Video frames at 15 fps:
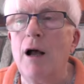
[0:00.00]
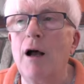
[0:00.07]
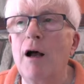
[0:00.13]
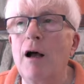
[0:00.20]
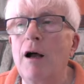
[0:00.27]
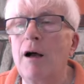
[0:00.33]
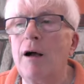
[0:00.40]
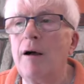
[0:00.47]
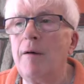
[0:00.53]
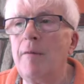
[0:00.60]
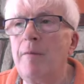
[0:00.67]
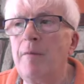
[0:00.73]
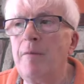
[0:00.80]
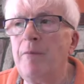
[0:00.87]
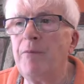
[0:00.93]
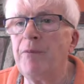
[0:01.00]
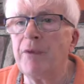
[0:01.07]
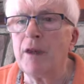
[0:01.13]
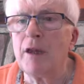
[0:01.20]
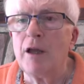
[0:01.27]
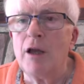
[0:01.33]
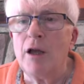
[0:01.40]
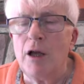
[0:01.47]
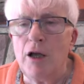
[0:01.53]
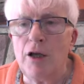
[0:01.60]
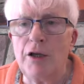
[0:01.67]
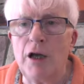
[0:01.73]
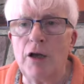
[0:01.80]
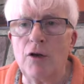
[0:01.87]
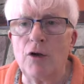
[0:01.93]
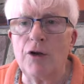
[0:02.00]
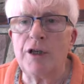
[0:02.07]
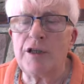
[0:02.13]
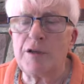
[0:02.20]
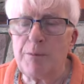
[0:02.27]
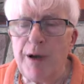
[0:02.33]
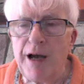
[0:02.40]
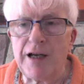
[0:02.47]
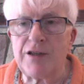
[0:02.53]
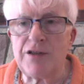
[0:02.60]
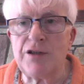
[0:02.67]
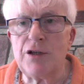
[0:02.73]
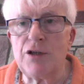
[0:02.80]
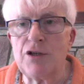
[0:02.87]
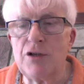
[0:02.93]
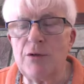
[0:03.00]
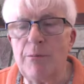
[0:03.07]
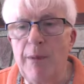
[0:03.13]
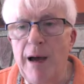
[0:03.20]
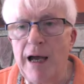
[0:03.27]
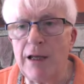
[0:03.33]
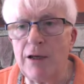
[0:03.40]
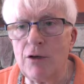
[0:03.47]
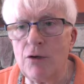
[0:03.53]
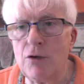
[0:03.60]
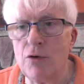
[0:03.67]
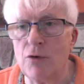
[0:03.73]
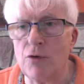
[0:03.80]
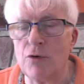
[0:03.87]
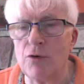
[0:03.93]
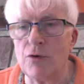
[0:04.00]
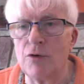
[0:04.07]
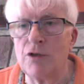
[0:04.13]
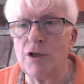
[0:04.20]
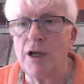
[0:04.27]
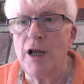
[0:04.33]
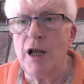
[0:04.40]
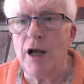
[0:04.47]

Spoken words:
and on his passage to manhood.